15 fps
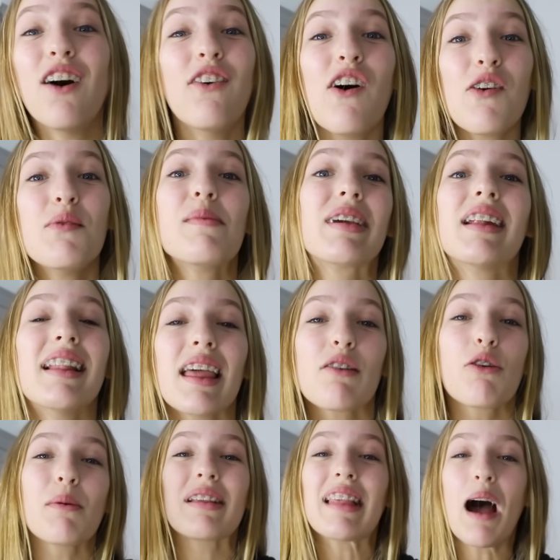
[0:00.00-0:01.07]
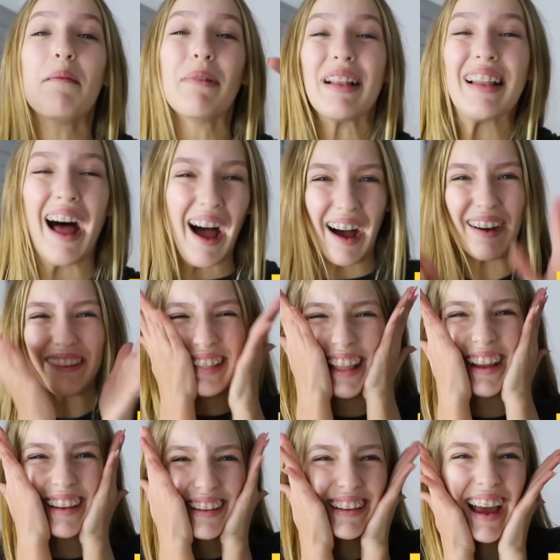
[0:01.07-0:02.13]
Go vote for me The link will be down below.
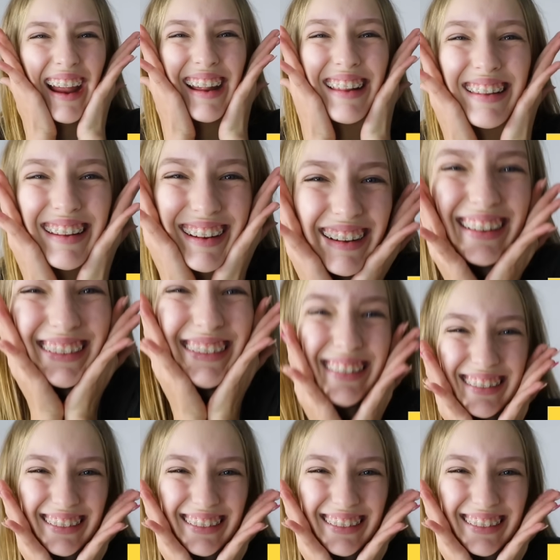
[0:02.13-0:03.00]
Thank you, guys.